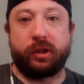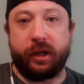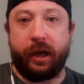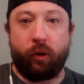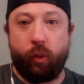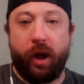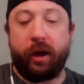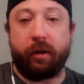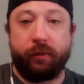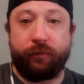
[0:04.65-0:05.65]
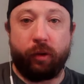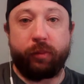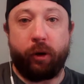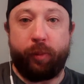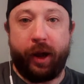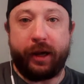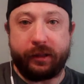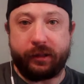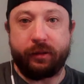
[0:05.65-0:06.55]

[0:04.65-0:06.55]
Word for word: to get away from their past.